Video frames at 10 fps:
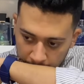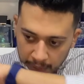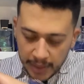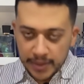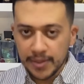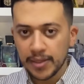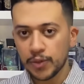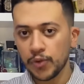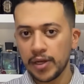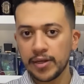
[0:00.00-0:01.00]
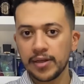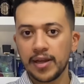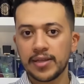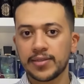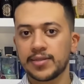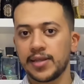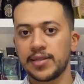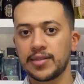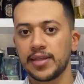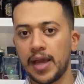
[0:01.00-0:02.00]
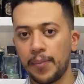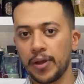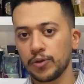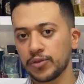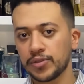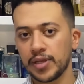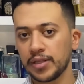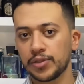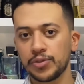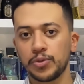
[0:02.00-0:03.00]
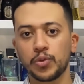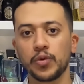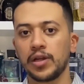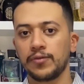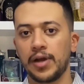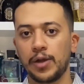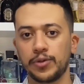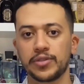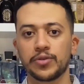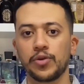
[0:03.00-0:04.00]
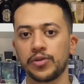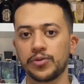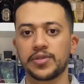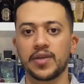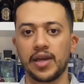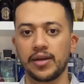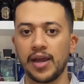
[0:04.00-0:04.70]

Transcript: it will last easily about 10 to 12 hours on your skin.